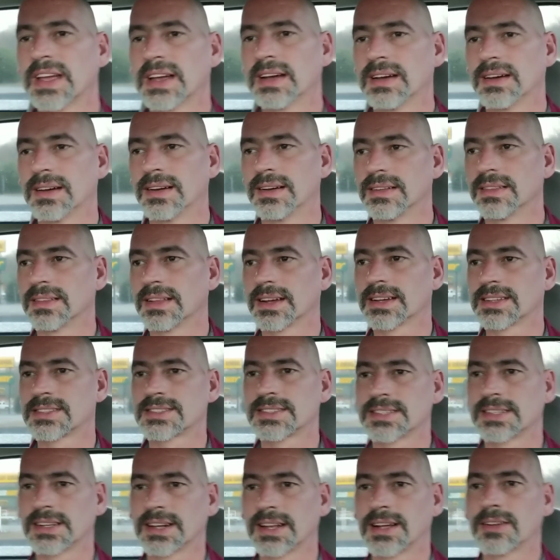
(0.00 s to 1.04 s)
Uh, like I
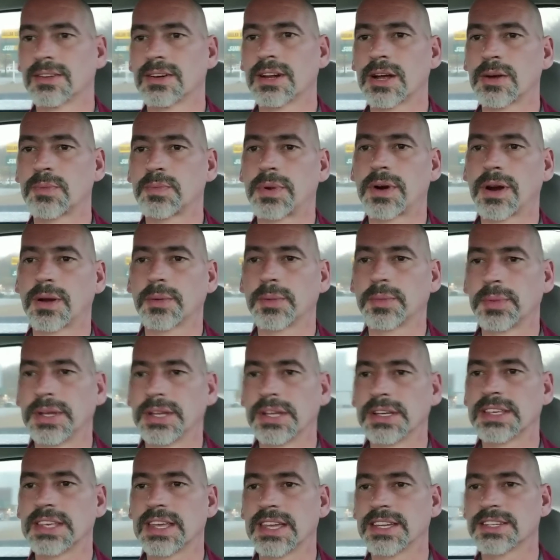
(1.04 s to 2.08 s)
said, I'll, I'll, probably be
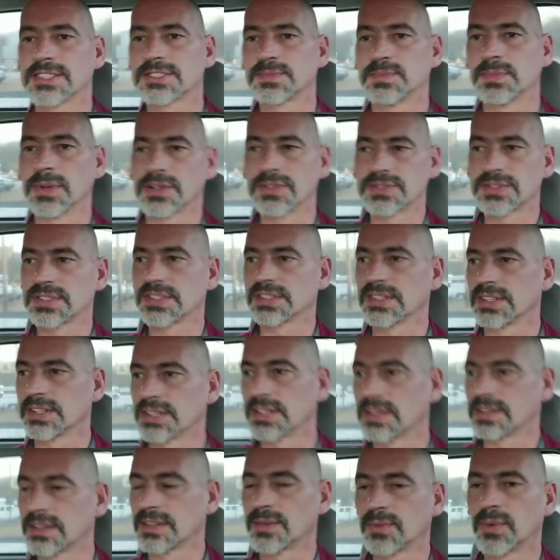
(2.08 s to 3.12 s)
a guest most of
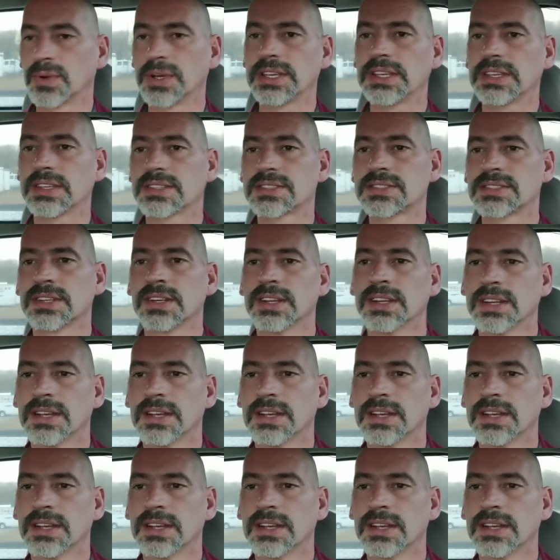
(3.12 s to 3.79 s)
the, the weeks,